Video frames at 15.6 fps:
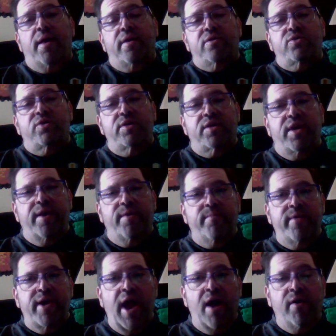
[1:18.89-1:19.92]
she kicked
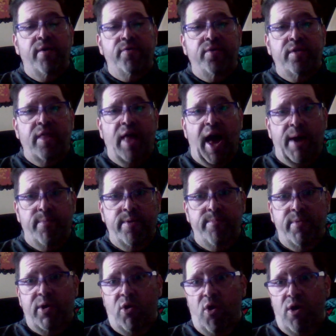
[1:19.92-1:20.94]
me out of the lobby
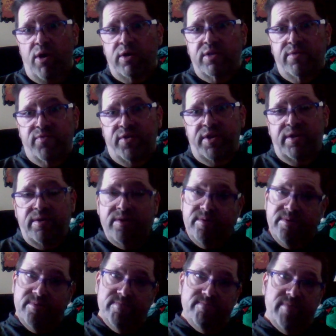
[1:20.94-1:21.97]
because of that
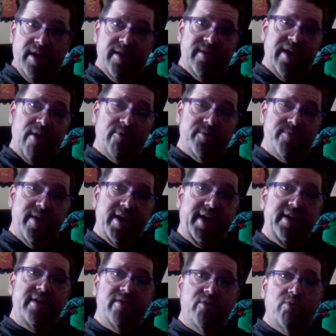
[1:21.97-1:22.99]
I was
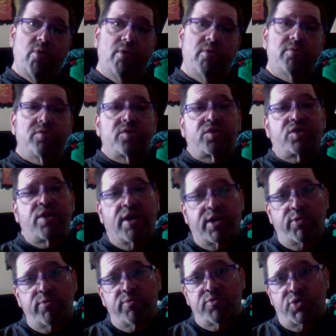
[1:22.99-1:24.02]
making, quote,
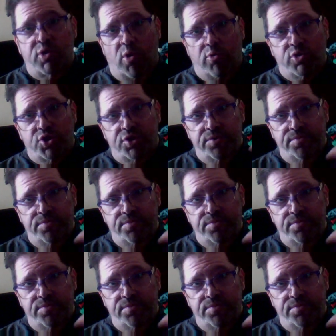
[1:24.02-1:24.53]
sexual jokes.